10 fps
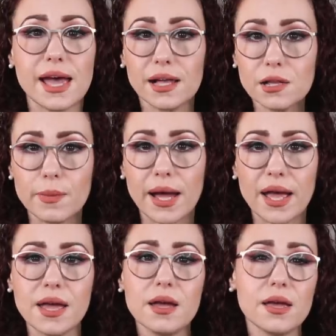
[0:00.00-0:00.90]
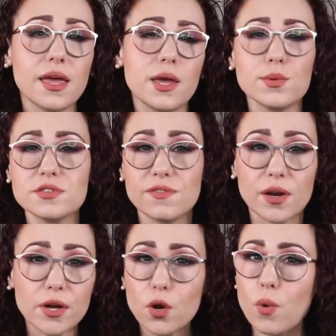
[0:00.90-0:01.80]
alibi. He was
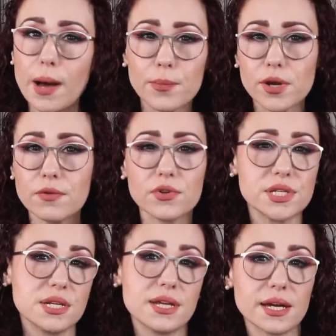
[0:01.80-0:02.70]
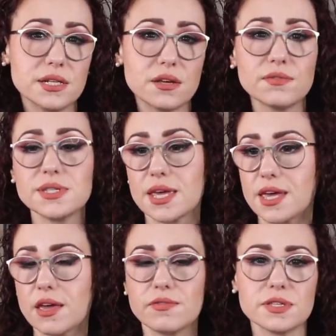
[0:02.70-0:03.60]
very cooperative with detectives, he
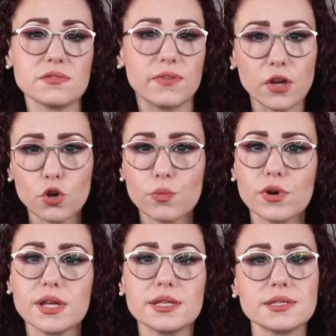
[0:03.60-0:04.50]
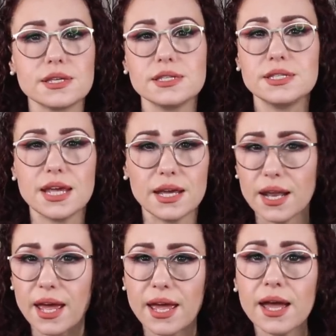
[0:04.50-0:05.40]
gave his fingerprints, his
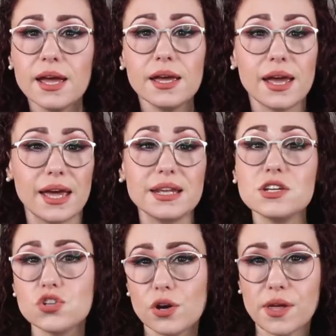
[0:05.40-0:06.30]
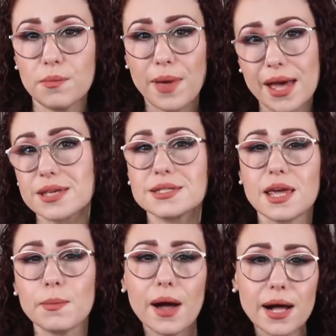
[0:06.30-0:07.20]
DNA, and he took and passed
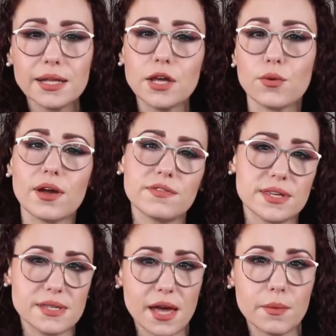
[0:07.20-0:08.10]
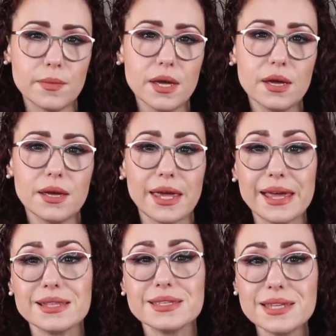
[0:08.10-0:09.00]
a polygraph exam. He
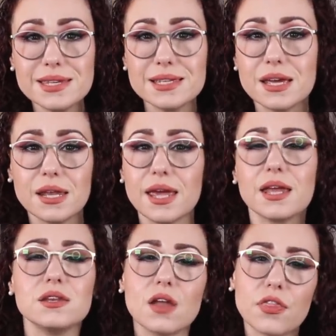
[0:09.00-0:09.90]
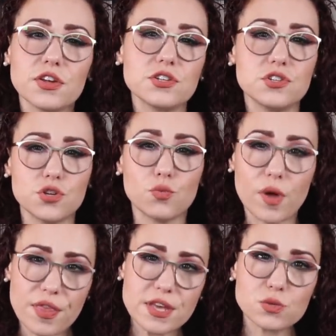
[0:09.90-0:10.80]
insisted he had nothing to do
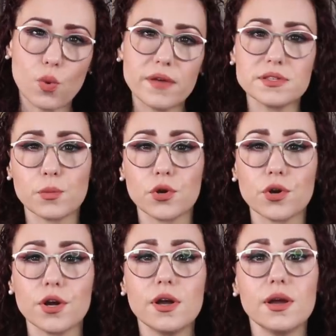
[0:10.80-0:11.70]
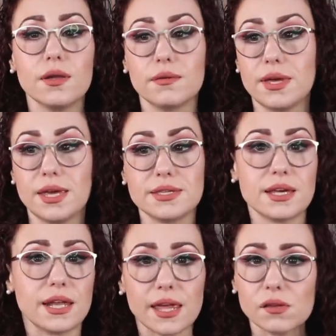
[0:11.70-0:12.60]
with his wife's murder he
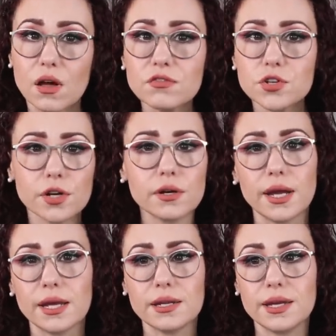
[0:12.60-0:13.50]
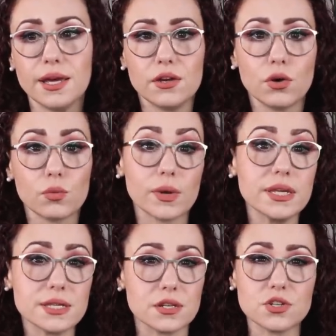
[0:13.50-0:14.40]
said he loved her and he had no
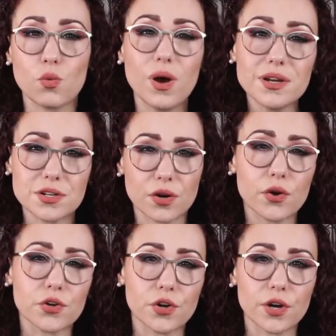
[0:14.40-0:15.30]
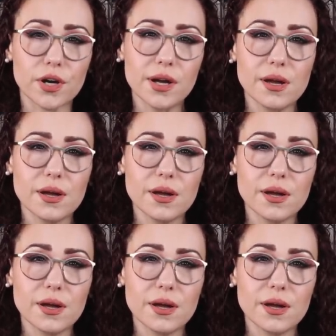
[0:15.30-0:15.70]
reason to want to hurt her.